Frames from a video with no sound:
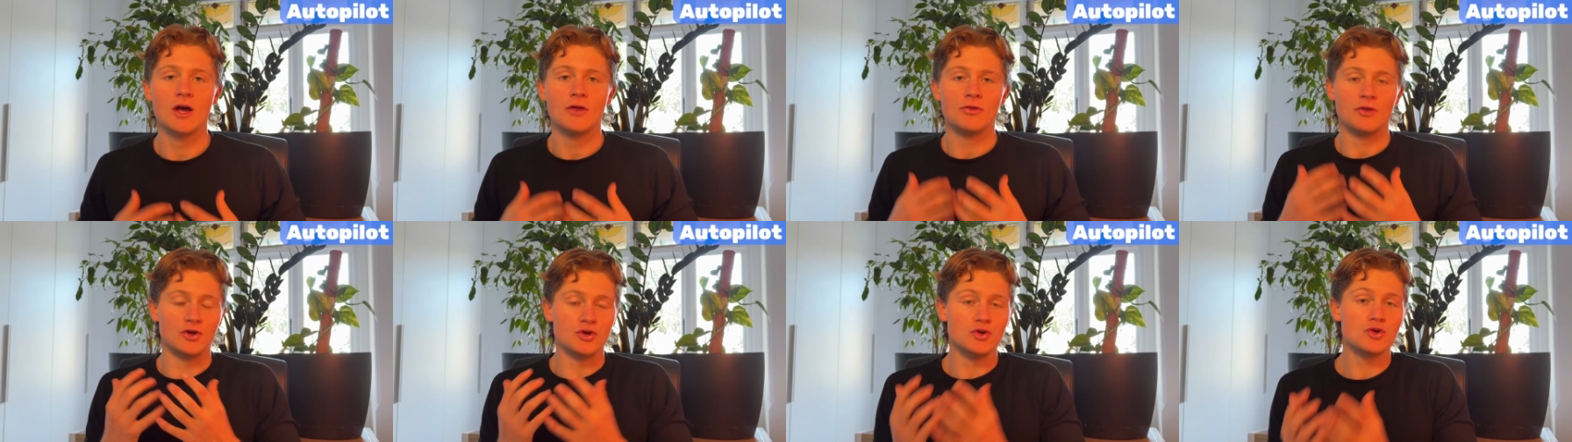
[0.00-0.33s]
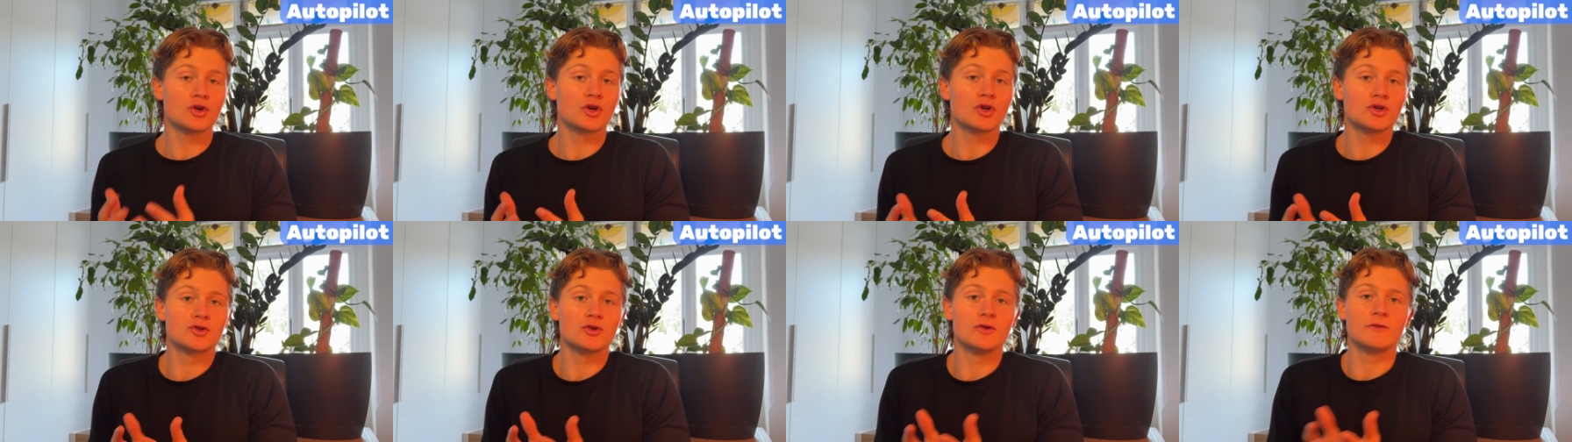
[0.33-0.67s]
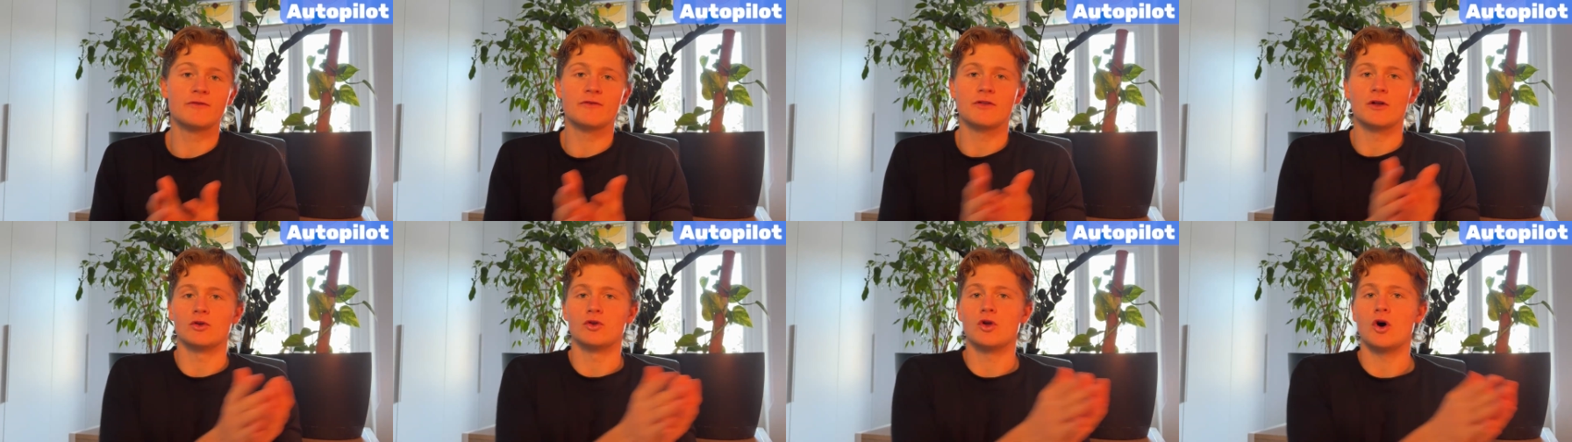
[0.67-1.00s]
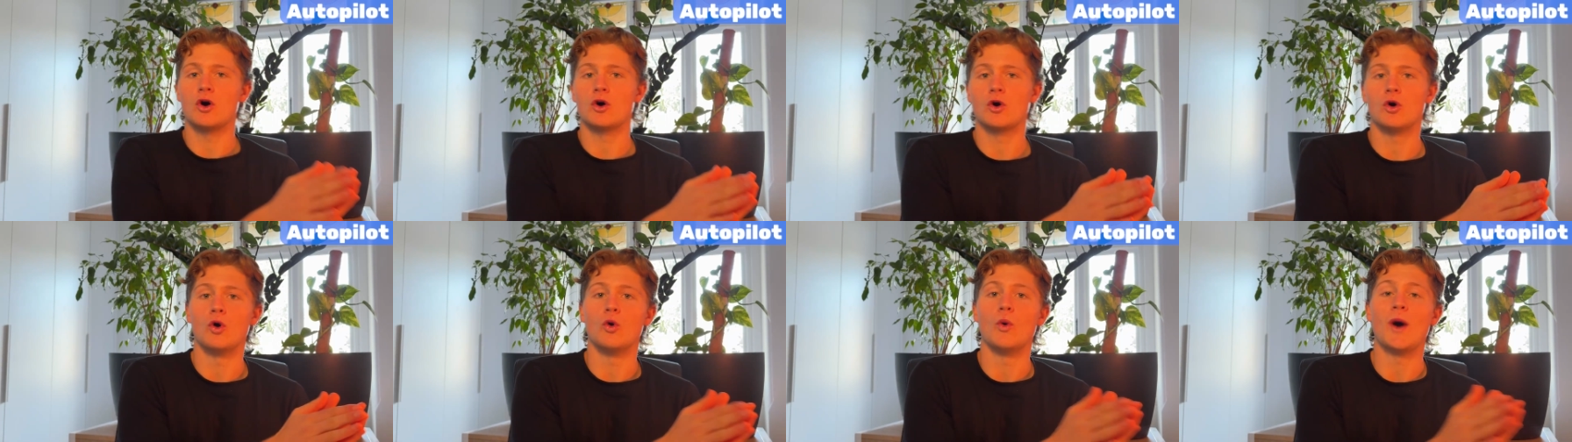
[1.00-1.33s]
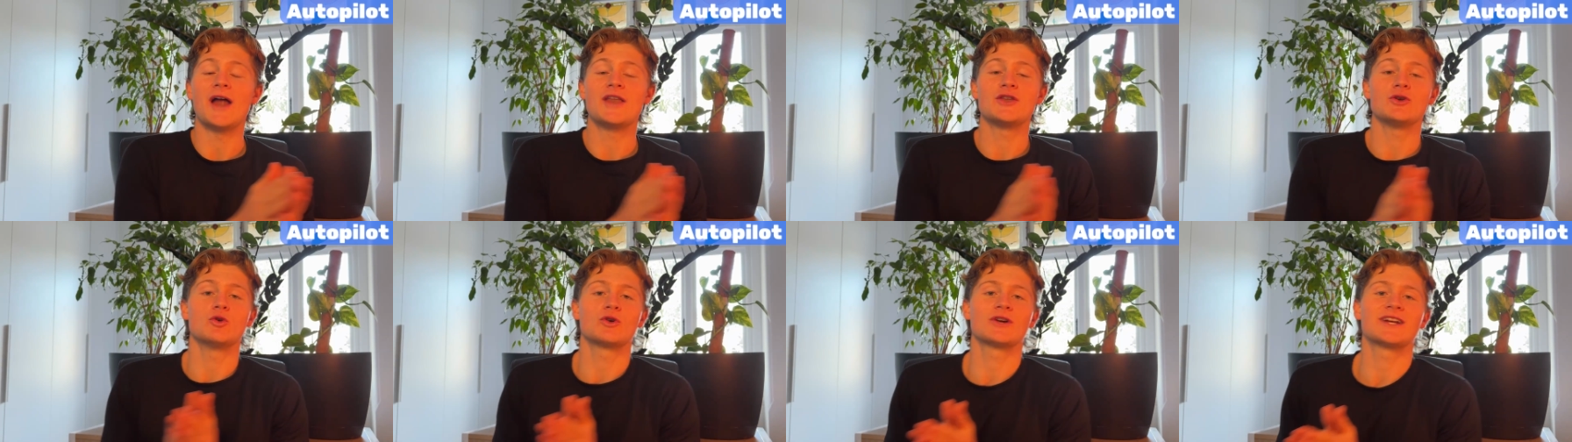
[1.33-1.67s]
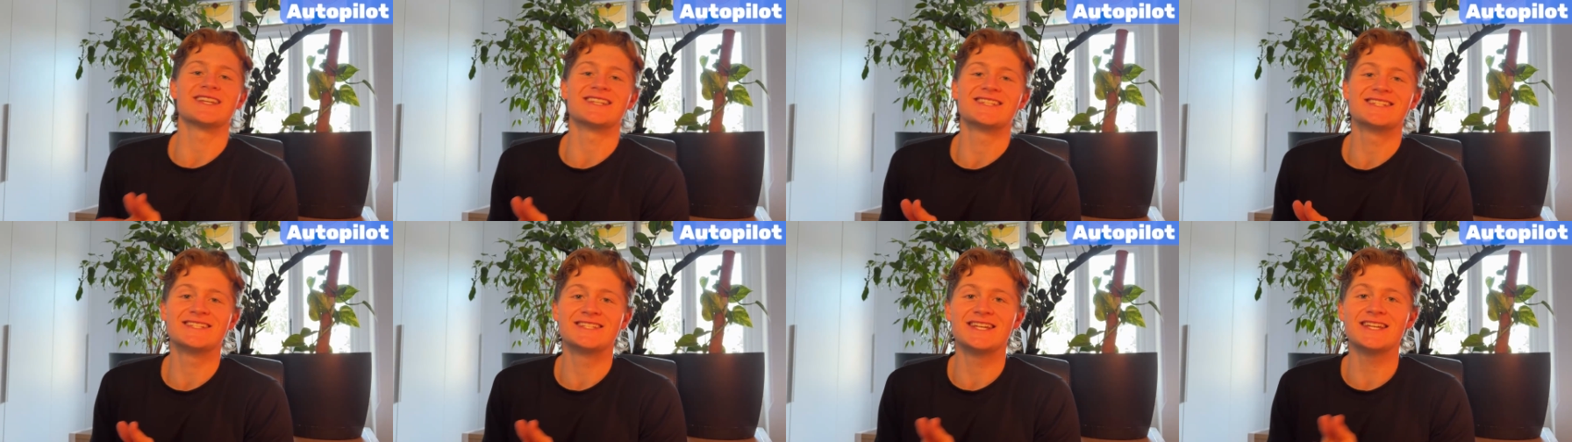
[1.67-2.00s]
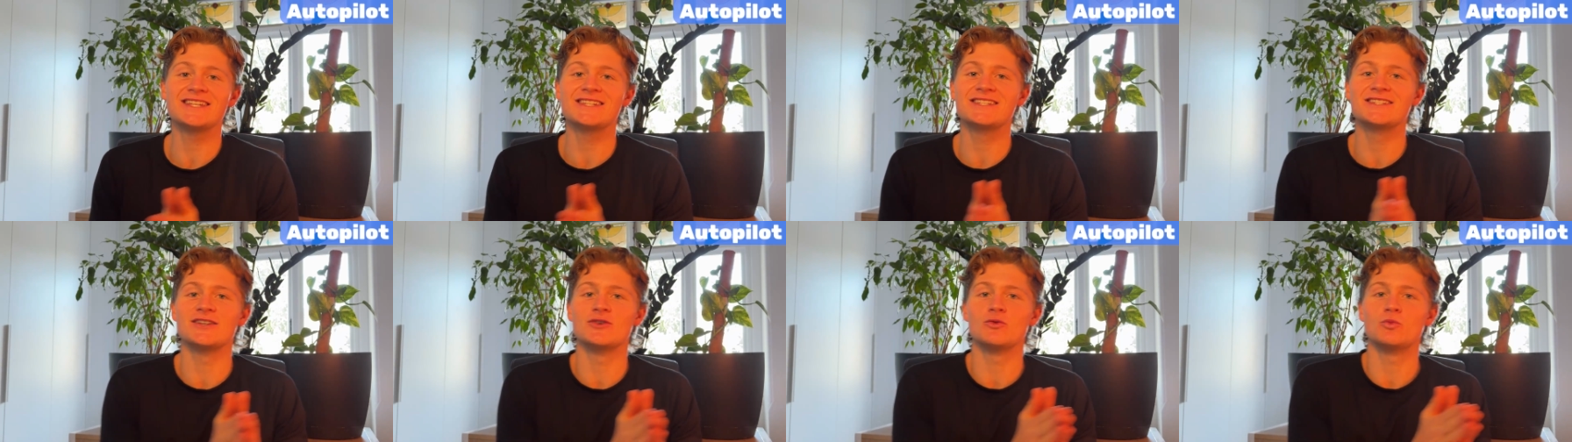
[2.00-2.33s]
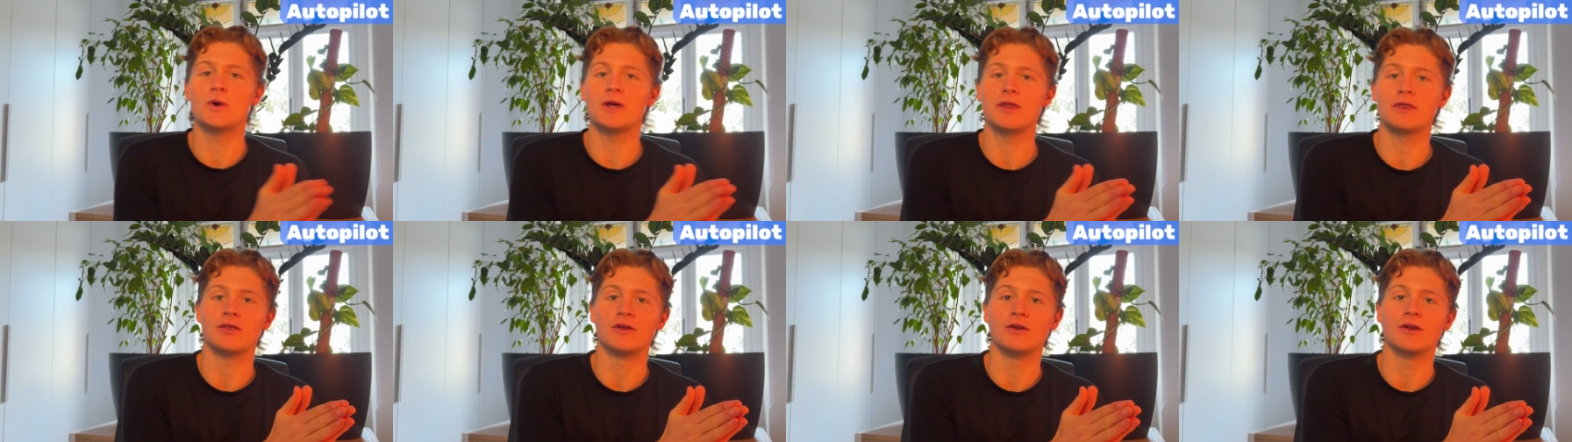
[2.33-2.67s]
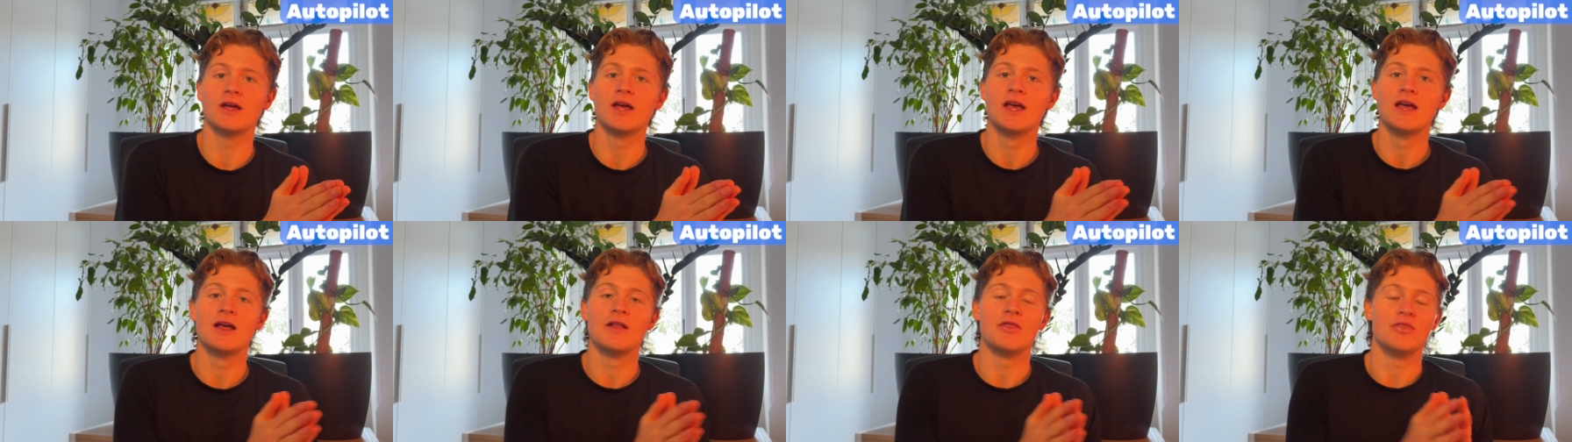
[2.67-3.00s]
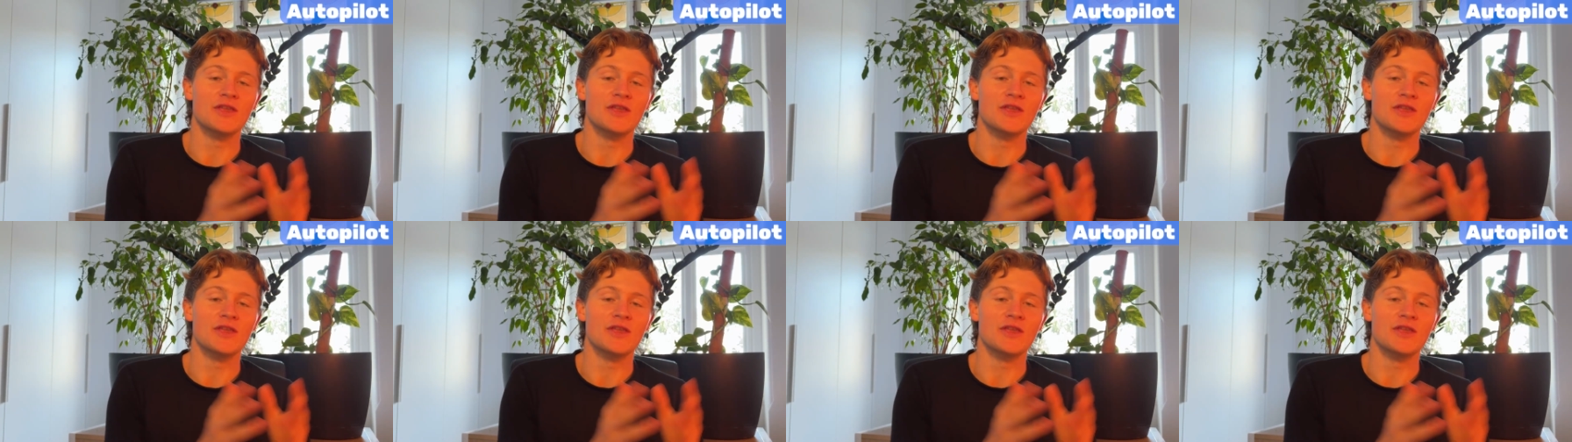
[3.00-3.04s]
that you can do for the long haul, and you're consistent with it,